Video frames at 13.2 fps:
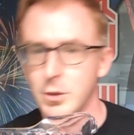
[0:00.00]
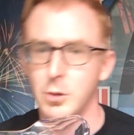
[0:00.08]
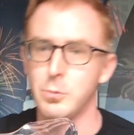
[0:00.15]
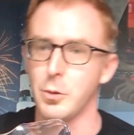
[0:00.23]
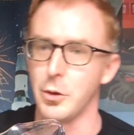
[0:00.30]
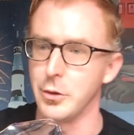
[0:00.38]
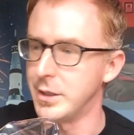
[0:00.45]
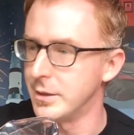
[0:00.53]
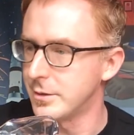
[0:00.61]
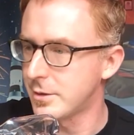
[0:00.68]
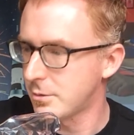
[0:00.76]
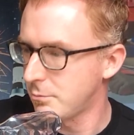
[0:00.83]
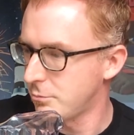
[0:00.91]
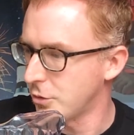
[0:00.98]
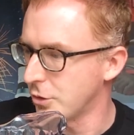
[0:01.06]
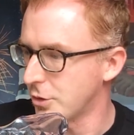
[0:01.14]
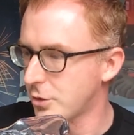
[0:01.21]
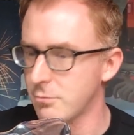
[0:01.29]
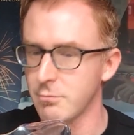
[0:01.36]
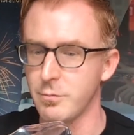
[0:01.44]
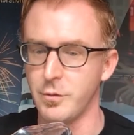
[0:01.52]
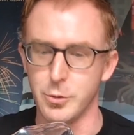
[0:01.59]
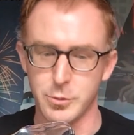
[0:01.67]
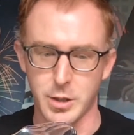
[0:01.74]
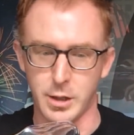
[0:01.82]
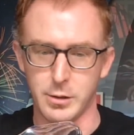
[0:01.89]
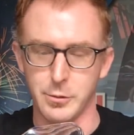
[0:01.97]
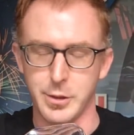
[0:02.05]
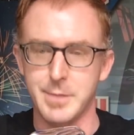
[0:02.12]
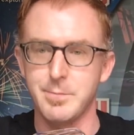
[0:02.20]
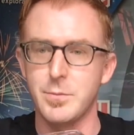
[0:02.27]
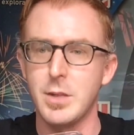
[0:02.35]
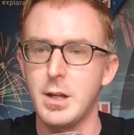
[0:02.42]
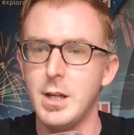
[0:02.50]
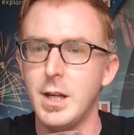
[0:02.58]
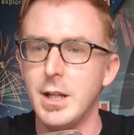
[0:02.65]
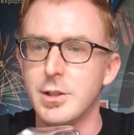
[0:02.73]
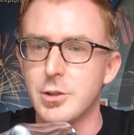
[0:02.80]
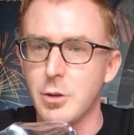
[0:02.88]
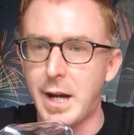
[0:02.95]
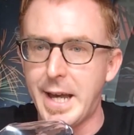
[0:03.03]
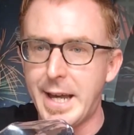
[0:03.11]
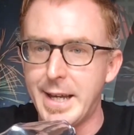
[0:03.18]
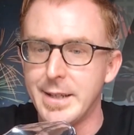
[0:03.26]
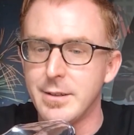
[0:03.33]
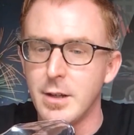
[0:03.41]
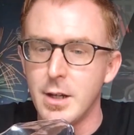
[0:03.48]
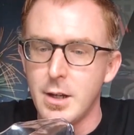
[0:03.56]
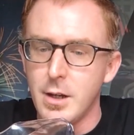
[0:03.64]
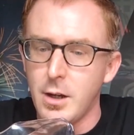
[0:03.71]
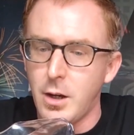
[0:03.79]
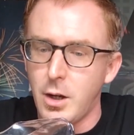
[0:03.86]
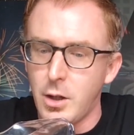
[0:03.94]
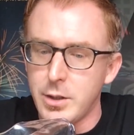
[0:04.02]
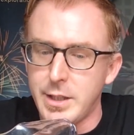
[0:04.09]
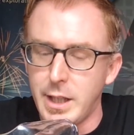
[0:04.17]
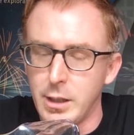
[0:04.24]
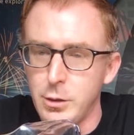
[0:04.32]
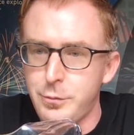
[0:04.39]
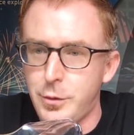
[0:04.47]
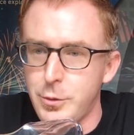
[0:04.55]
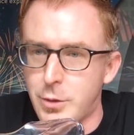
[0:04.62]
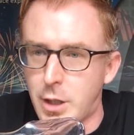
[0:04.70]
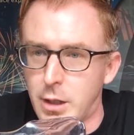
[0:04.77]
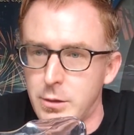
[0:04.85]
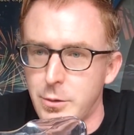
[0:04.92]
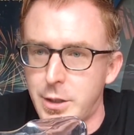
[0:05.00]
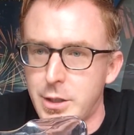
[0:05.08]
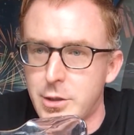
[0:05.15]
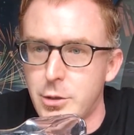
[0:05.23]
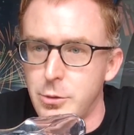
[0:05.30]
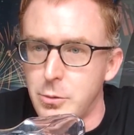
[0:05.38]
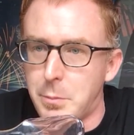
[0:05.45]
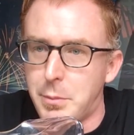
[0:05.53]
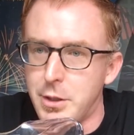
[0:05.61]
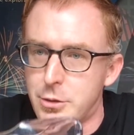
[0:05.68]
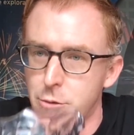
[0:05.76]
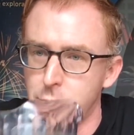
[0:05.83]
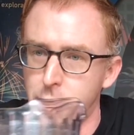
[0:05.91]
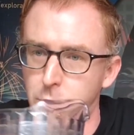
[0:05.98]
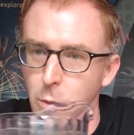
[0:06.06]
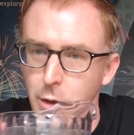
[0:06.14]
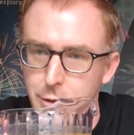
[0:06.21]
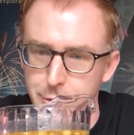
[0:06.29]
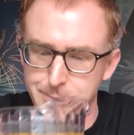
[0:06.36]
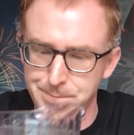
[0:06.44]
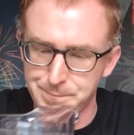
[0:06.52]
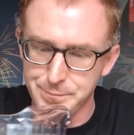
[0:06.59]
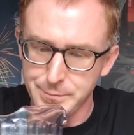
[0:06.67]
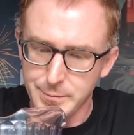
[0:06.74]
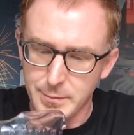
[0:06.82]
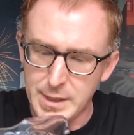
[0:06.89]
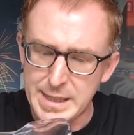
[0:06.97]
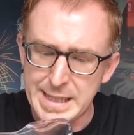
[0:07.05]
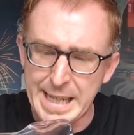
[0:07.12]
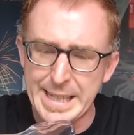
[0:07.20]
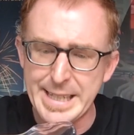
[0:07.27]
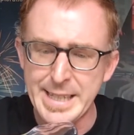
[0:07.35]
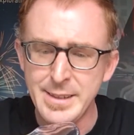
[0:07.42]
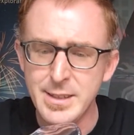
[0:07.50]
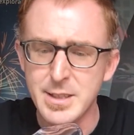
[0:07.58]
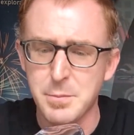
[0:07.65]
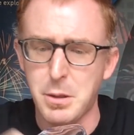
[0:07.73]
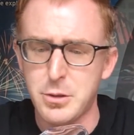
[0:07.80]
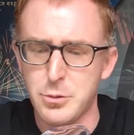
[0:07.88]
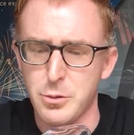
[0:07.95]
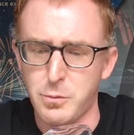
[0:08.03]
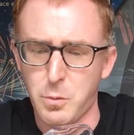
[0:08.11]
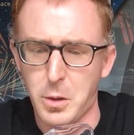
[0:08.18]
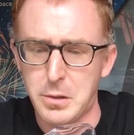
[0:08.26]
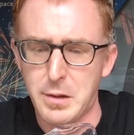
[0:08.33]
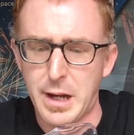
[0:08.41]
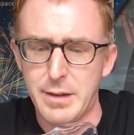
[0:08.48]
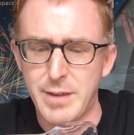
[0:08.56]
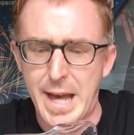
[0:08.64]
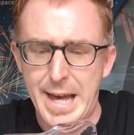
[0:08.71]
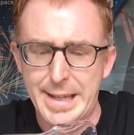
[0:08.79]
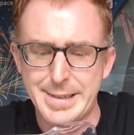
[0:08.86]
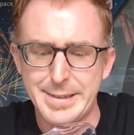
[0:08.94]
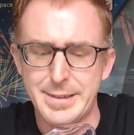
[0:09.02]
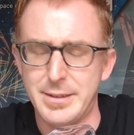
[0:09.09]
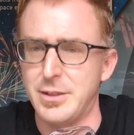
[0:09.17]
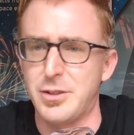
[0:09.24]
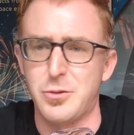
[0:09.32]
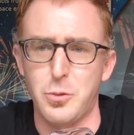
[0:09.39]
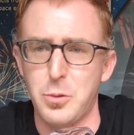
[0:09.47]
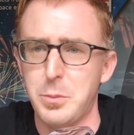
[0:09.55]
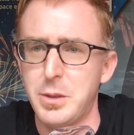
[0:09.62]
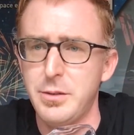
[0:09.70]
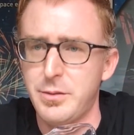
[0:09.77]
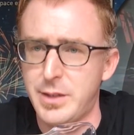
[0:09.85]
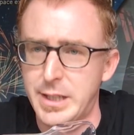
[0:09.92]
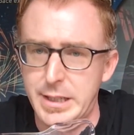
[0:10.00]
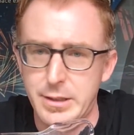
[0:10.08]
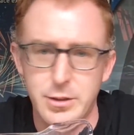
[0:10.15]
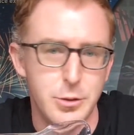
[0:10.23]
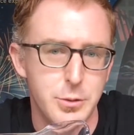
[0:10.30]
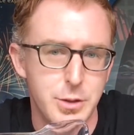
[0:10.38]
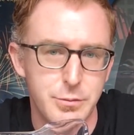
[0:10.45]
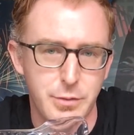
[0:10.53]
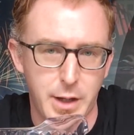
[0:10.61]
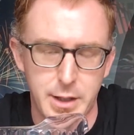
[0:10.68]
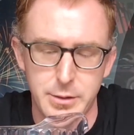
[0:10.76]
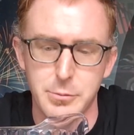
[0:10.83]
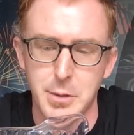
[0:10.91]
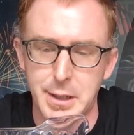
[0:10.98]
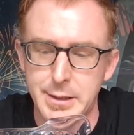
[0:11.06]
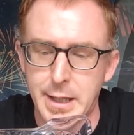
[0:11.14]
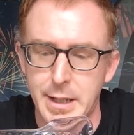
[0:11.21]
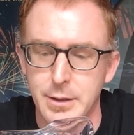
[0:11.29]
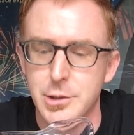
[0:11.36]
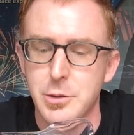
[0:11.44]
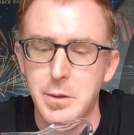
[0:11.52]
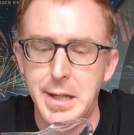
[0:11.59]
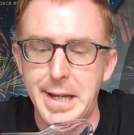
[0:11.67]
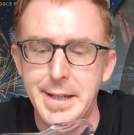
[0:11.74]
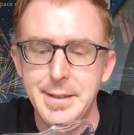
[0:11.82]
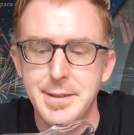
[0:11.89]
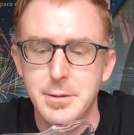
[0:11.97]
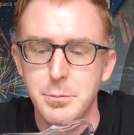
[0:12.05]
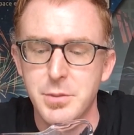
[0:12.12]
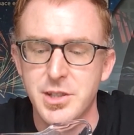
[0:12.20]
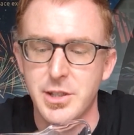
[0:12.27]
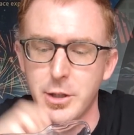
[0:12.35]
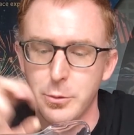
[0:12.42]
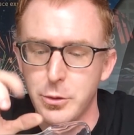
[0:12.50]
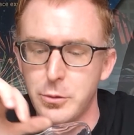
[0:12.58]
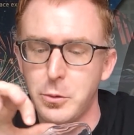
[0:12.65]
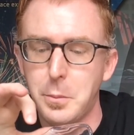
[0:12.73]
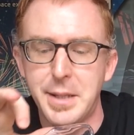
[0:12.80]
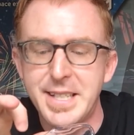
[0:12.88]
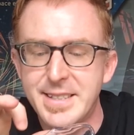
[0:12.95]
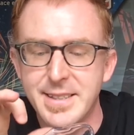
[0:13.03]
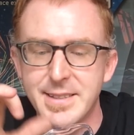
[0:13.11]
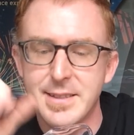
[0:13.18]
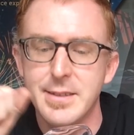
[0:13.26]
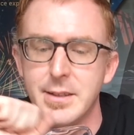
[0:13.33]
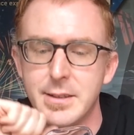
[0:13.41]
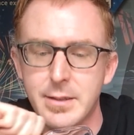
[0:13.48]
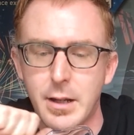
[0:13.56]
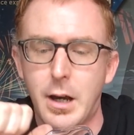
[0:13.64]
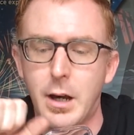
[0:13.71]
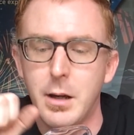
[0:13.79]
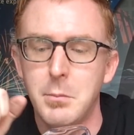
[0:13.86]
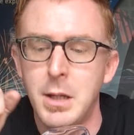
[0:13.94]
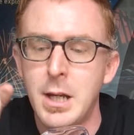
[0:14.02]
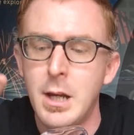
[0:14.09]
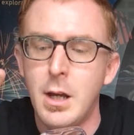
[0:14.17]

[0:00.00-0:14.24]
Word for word: don't worry, it's just food coloring. So I had yellow food coloring to a pitcher of water, and in this pitcher of water, I've added an assortment of things you can find around the house. So I added some cereal pieces in the top,